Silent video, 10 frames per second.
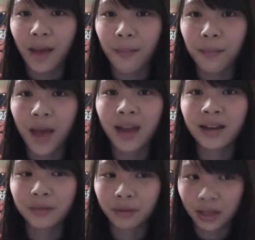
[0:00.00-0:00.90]
and
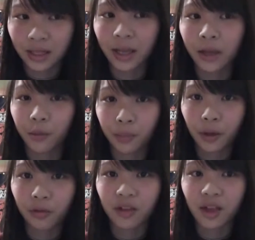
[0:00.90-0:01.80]
banned political
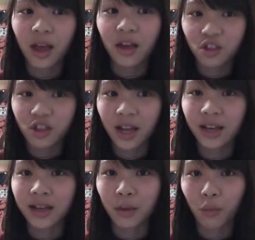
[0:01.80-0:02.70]
books,
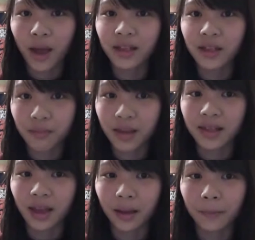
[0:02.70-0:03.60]
suddenly went
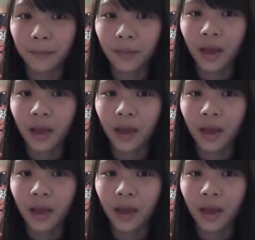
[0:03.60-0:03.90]
missing.